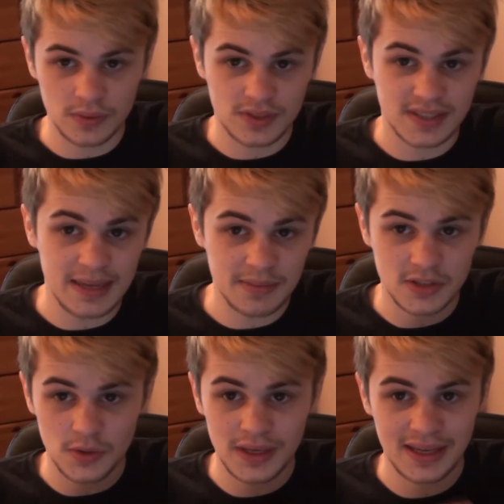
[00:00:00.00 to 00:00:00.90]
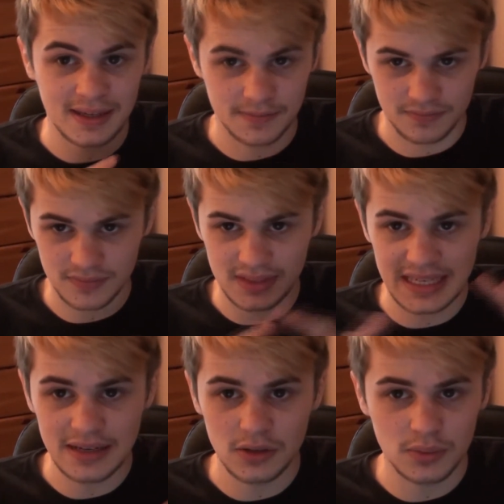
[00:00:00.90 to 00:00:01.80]
Steam is doing a
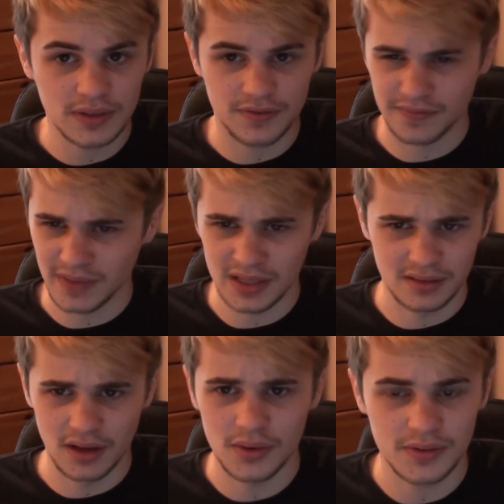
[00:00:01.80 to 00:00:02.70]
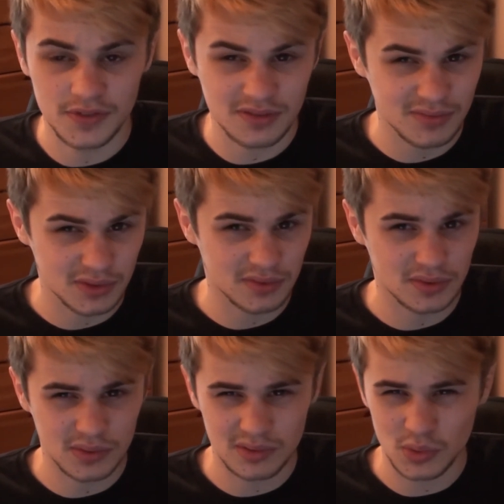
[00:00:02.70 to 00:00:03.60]
deal with a load of
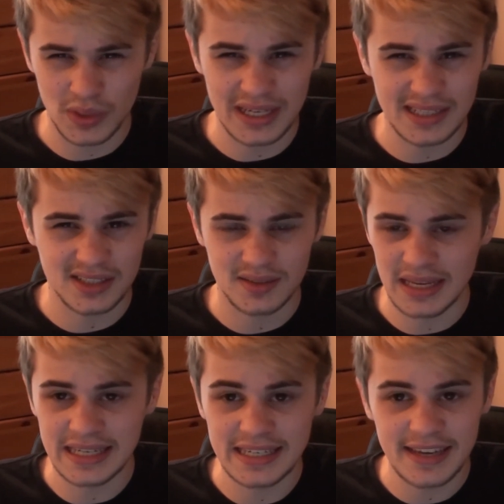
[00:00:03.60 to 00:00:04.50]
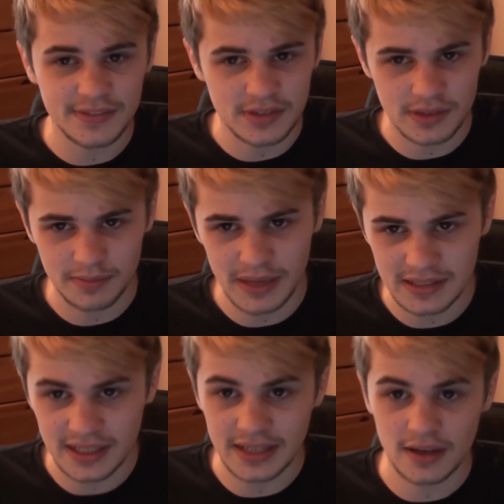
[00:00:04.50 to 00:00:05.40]
Swedish indie devs that
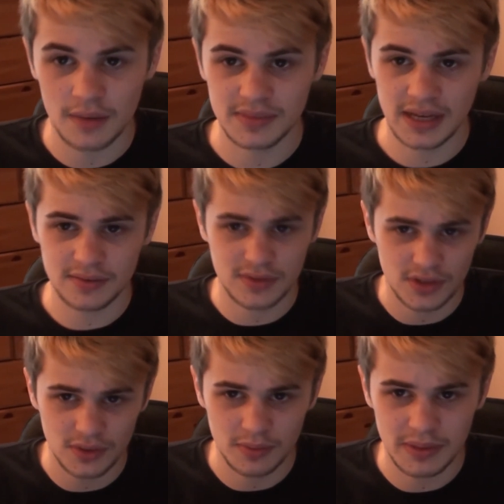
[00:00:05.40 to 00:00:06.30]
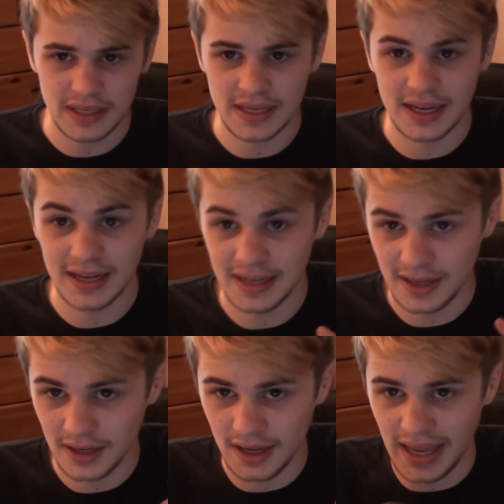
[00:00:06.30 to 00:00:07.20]
basically comes out to be an
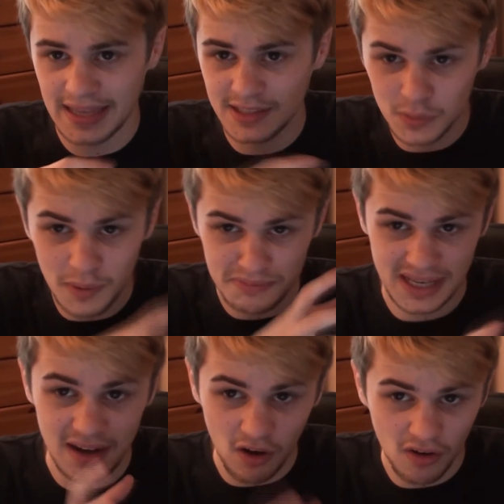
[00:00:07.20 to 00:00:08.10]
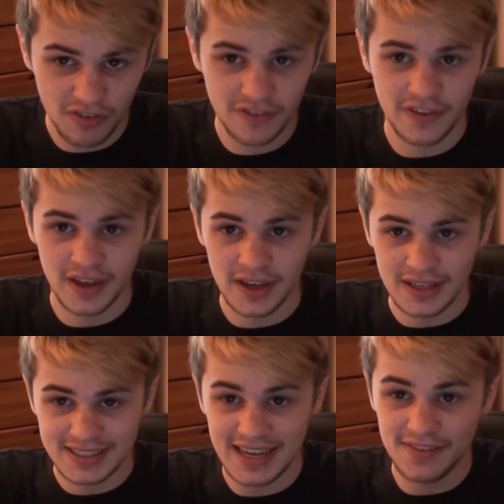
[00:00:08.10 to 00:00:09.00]
81% off
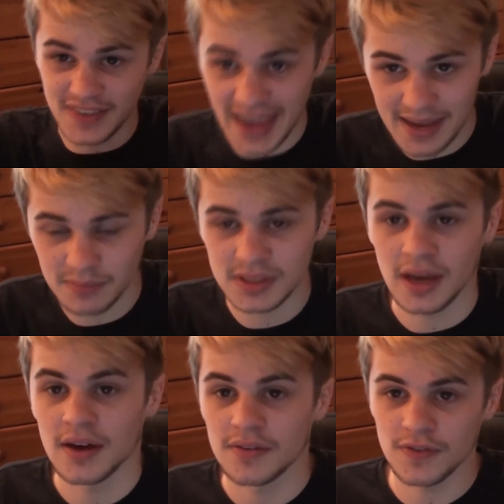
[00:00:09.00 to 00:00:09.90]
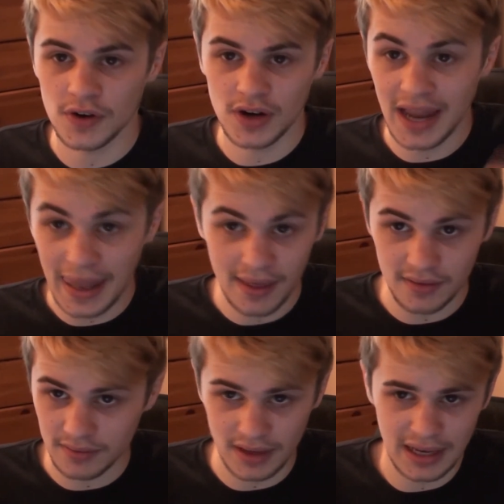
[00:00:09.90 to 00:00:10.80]
set of games for
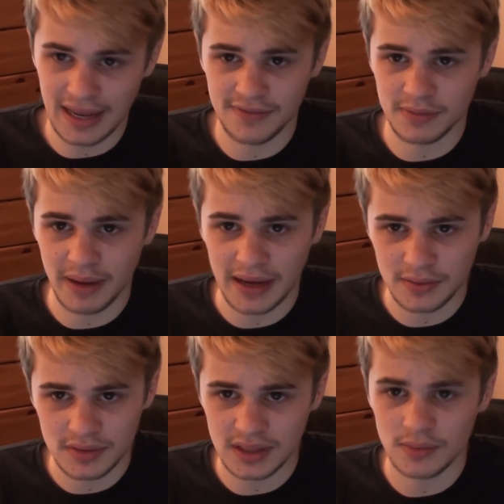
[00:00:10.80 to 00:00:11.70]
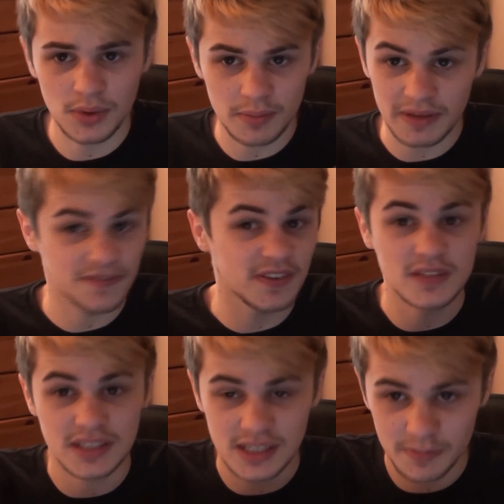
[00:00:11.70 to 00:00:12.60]
£11. It would have been
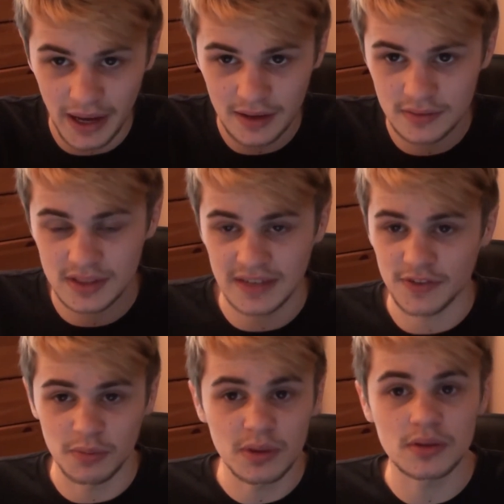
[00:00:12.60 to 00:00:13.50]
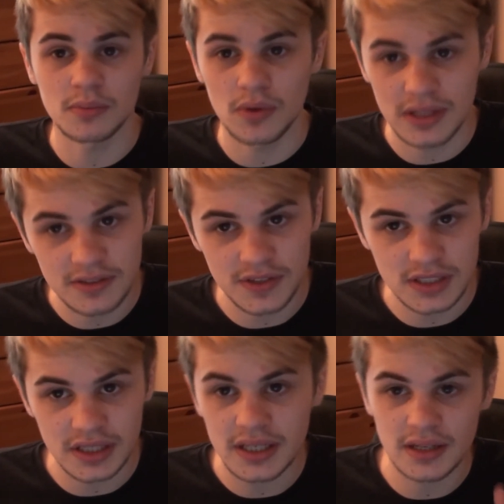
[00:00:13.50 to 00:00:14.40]
£56 if you bought them all
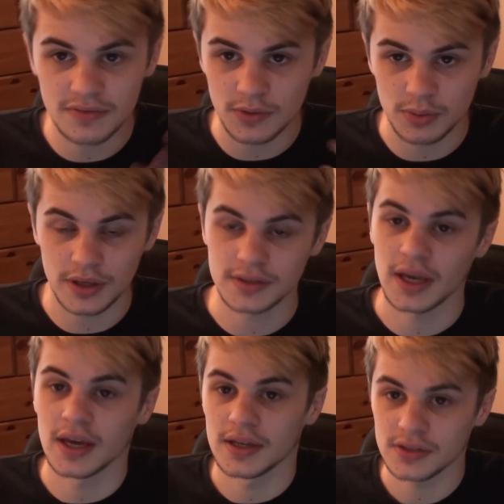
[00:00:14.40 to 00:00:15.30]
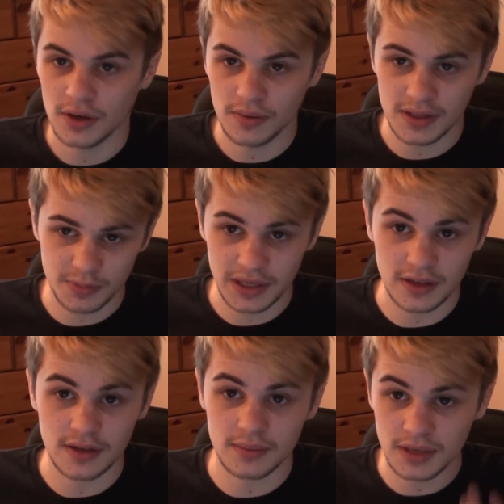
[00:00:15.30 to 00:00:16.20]
individually at full price. So that's
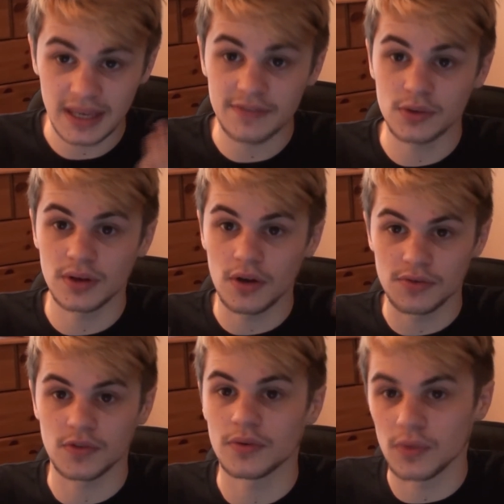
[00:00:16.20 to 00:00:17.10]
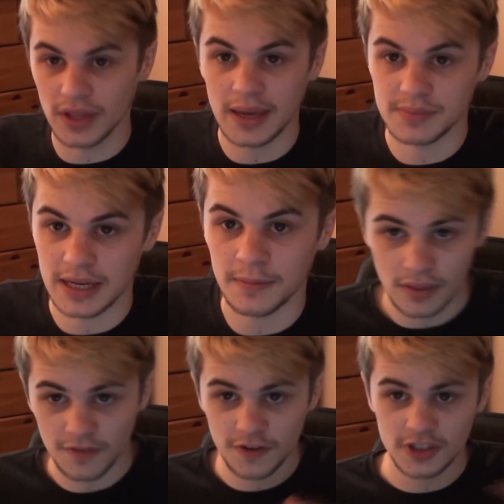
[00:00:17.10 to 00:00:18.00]
pretty good. I'm going to give you an overview of all the games now.
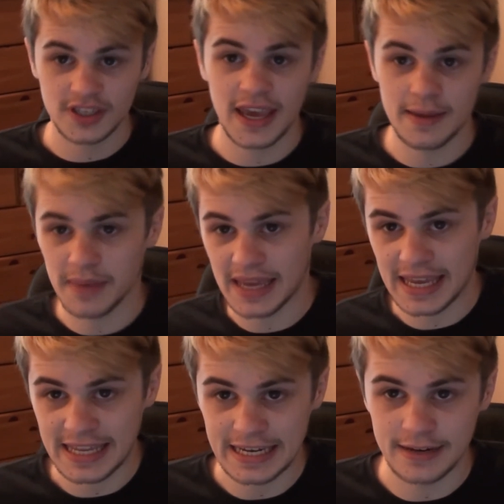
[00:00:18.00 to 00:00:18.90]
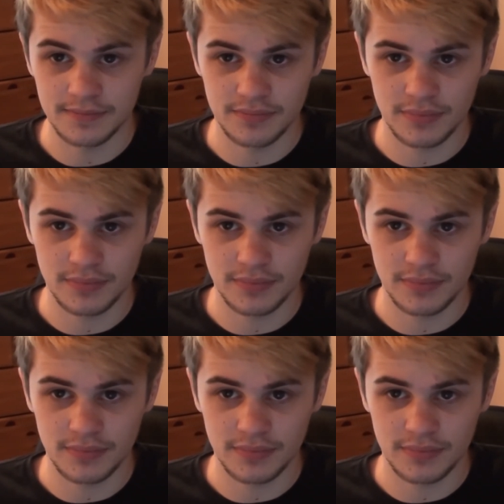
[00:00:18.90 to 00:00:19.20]
The first game in